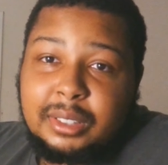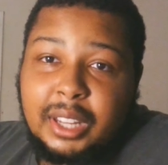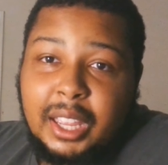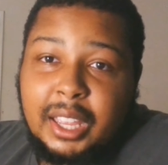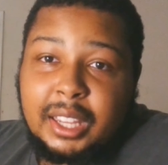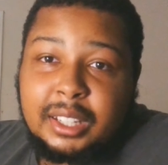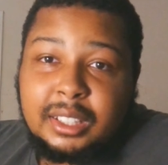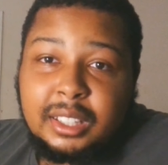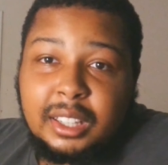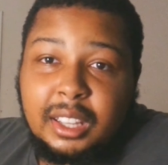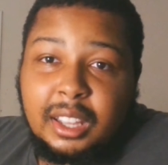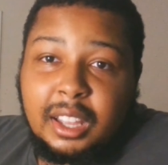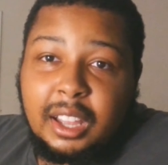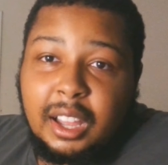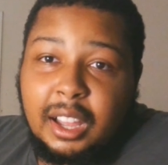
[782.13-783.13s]
And
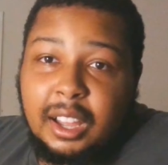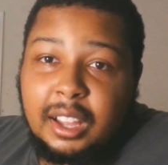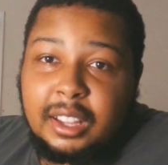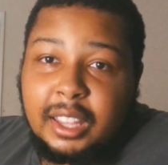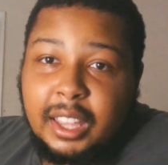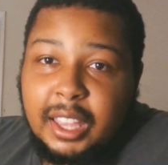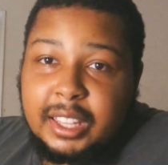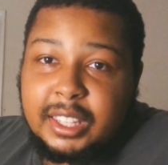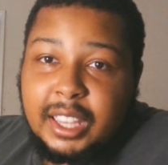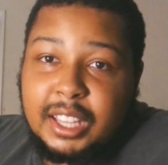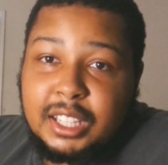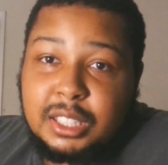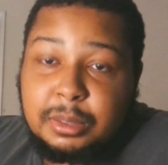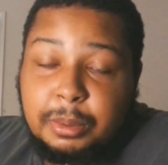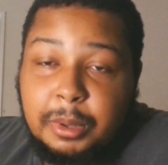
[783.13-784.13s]

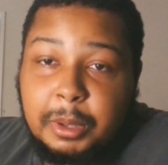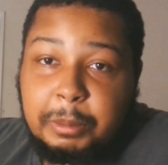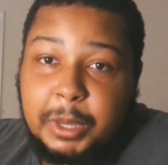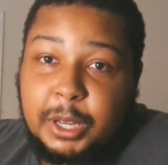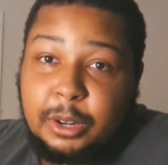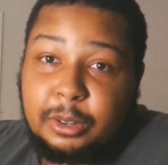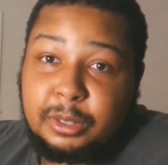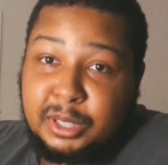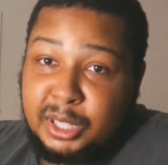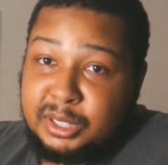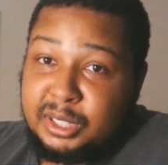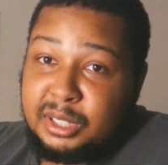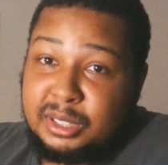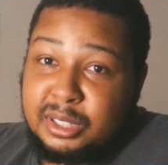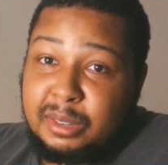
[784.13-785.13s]
yes, Peter
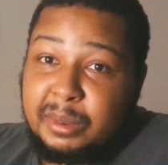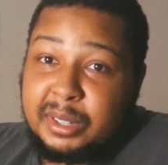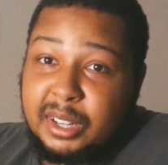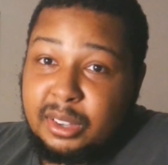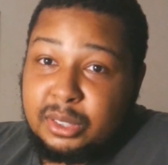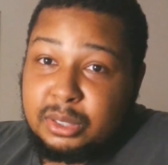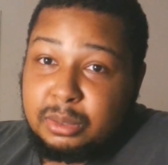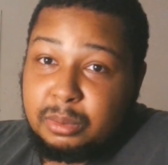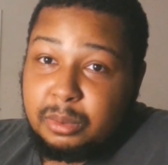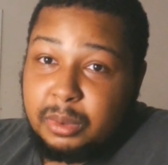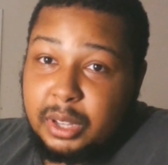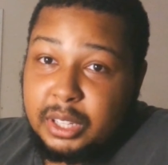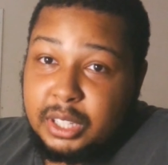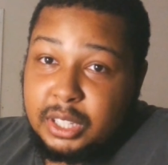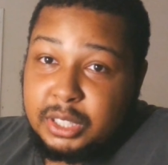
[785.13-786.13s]
kissing someone else
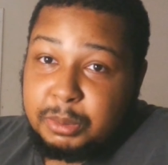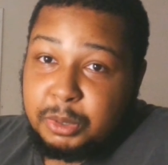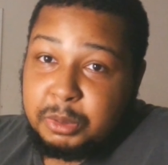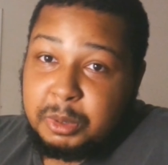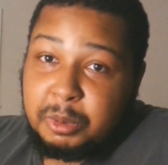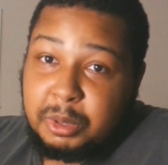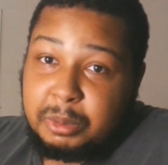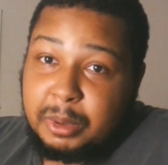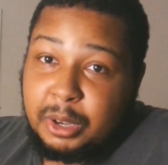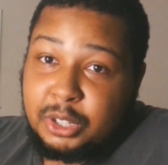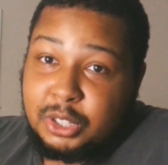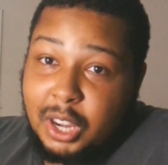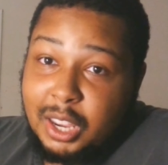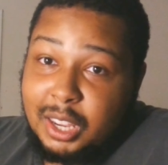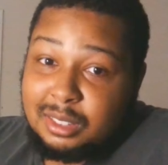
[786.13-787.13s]
when he's supposed to be with Mary
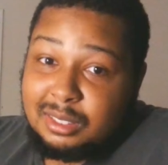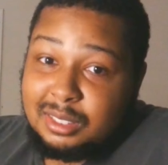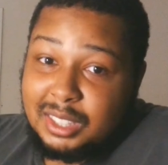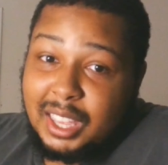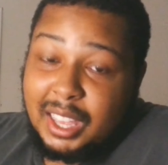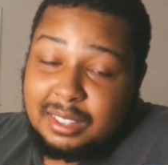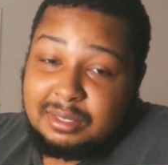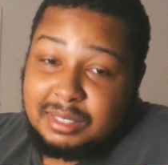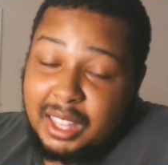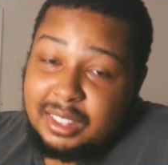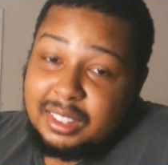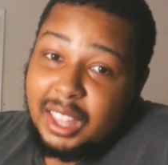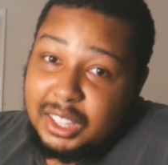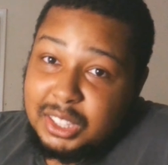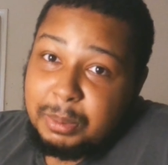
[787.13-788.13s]
Jane, yeah,
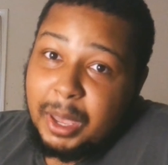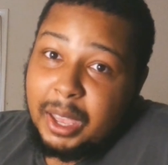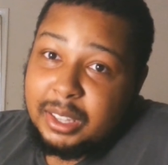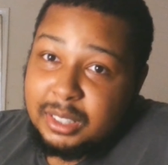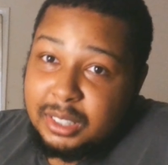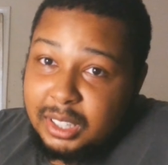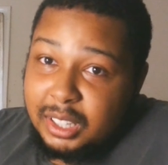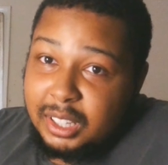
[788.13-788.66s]
that's bad.